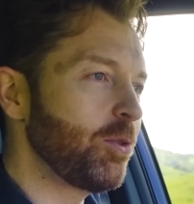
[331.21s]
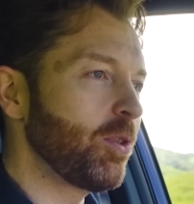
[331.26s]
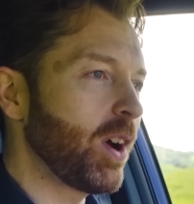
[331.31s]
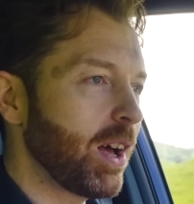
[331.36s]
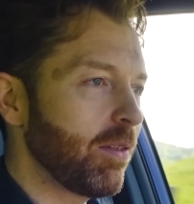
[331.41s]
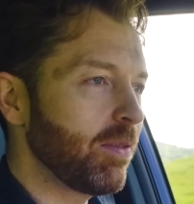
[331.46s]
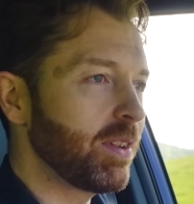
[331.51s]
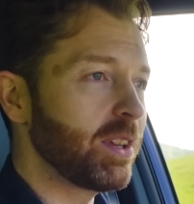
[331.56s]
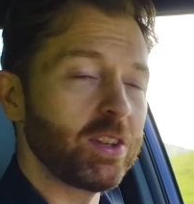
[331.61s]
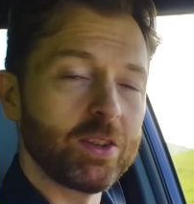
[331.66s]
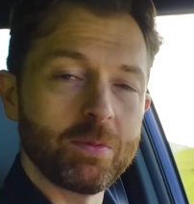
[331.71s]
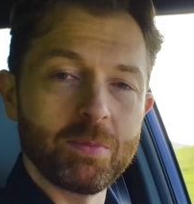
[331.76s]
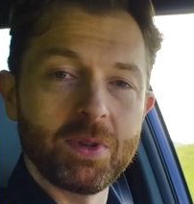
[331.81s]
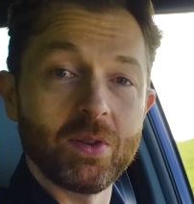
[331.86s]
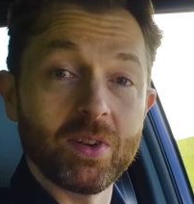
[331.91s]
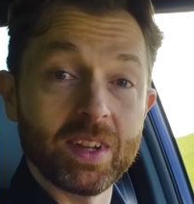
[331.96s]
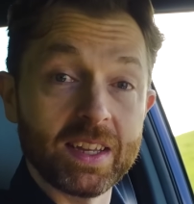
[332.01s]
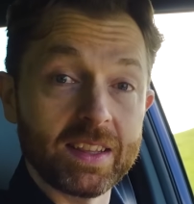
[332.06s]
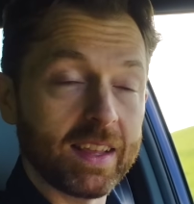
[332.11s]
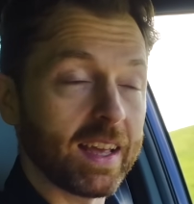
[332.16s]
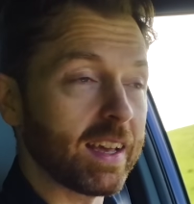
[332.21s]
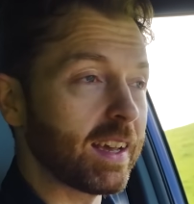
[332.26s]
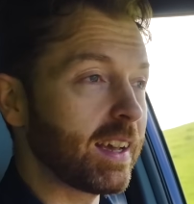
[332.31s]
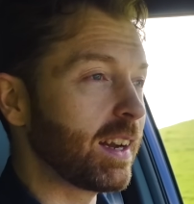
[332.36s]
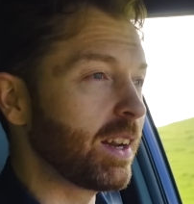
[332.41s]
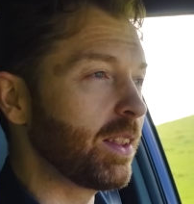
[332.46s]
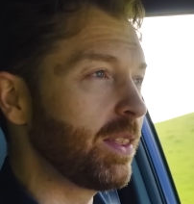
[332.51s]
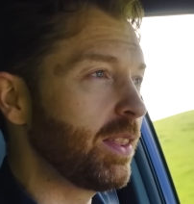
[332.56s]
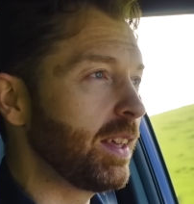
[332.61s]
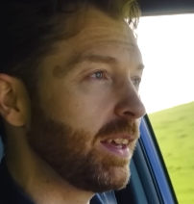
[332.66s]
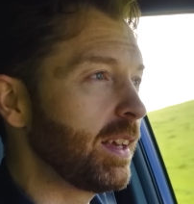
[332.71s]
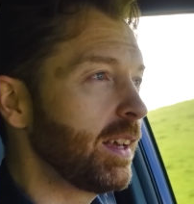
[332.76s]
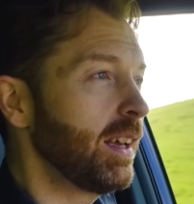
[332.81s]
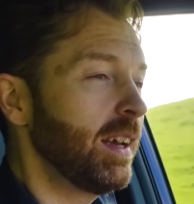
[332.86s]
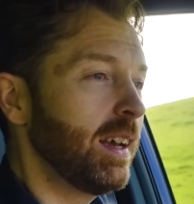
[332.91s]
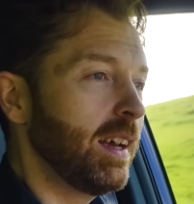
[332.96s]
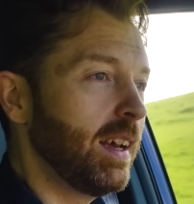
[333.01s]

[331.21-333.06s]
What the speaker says: driving, commuting, that kind of thing,